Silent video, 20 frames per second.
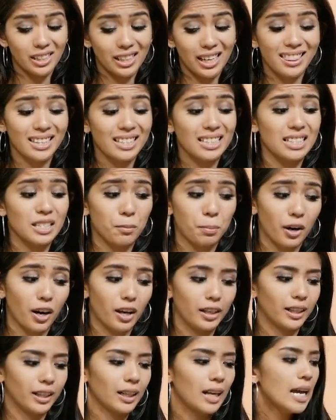Again, this is a
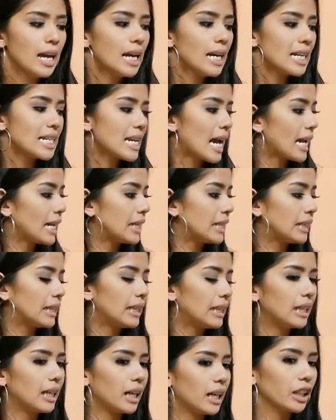product na
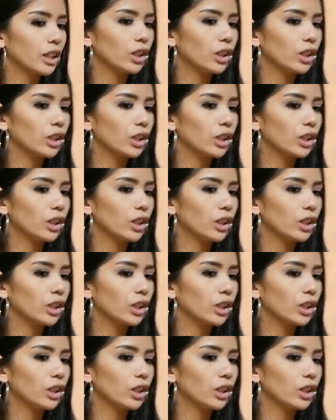hindi lang